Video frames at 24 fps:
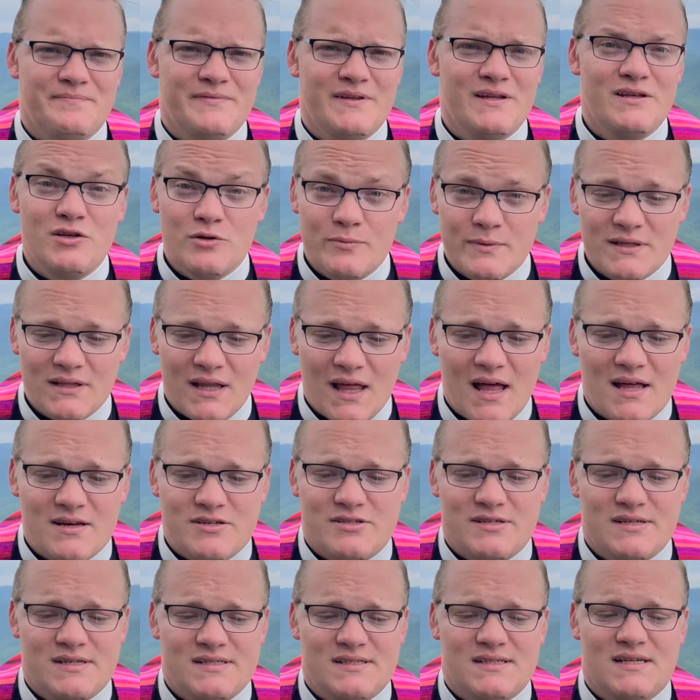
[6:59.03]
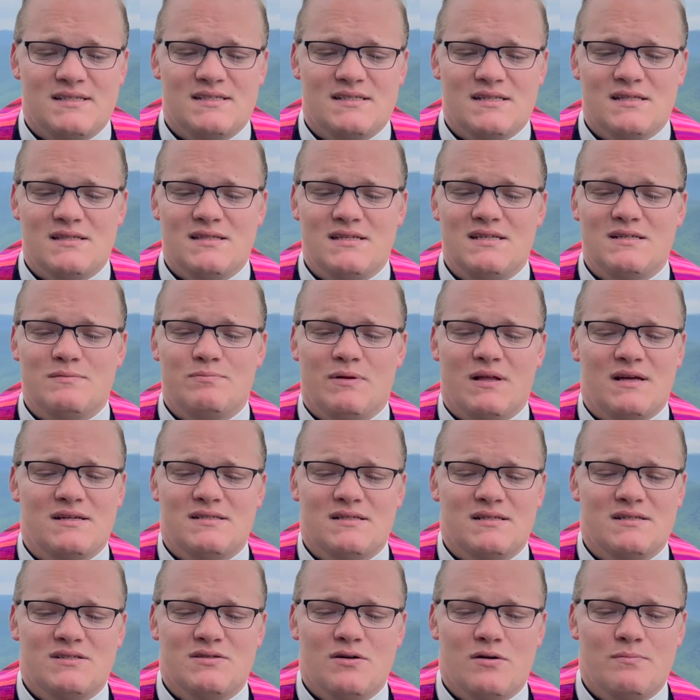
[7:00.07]
Human logic says that these
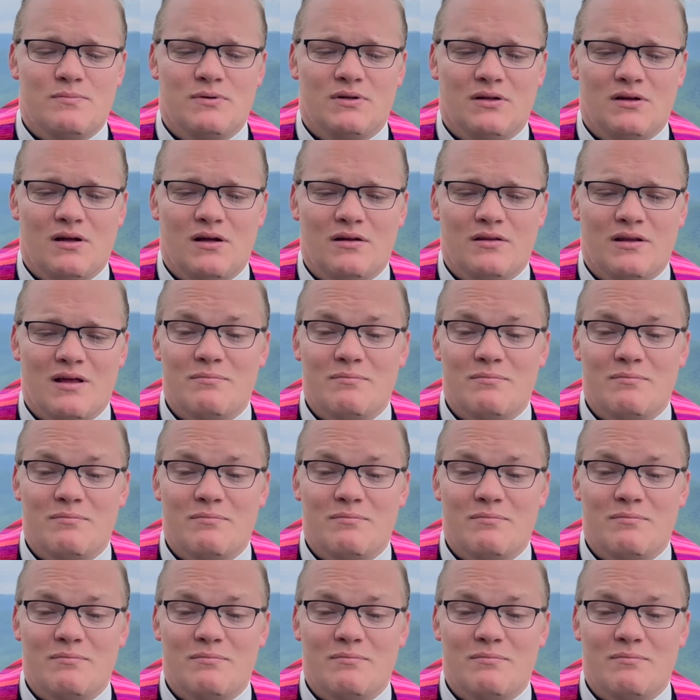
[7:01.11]
blessings don't belong that